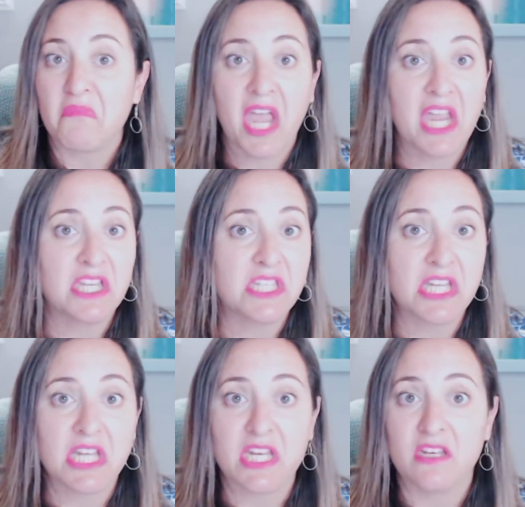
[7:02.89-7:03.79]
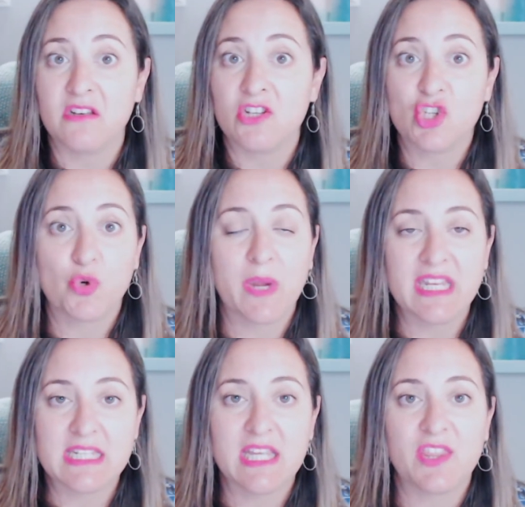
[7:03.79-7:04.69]

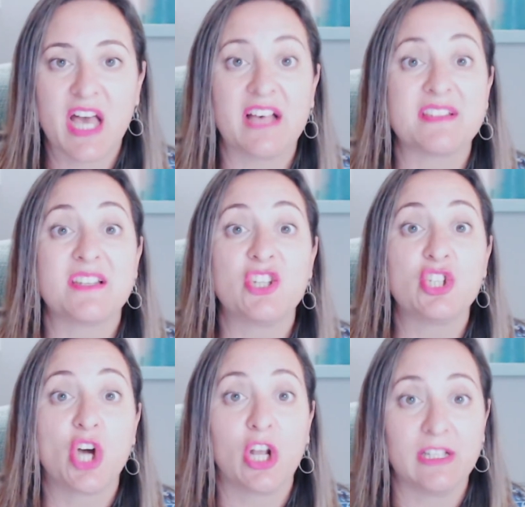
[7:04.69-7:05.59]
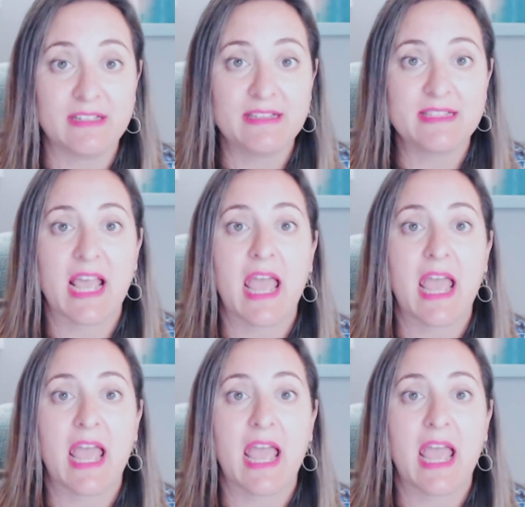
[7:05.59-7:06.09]
$18,000-$20,000